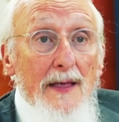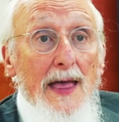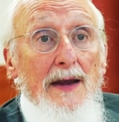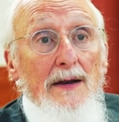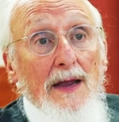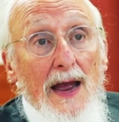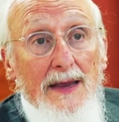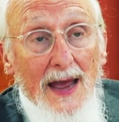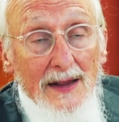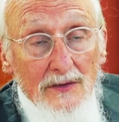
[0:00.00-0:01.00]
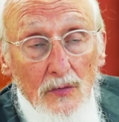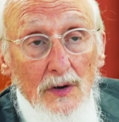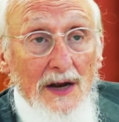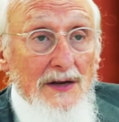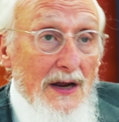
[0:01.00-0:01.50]
and I can't do
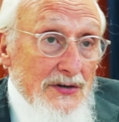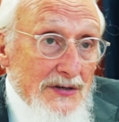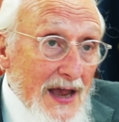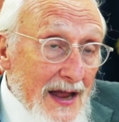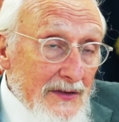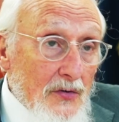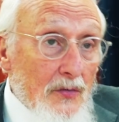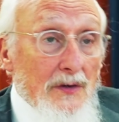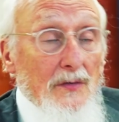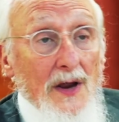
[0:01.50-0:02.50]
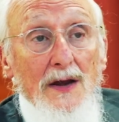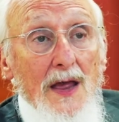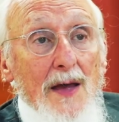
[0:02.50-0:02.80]
it, I just can't do it, right?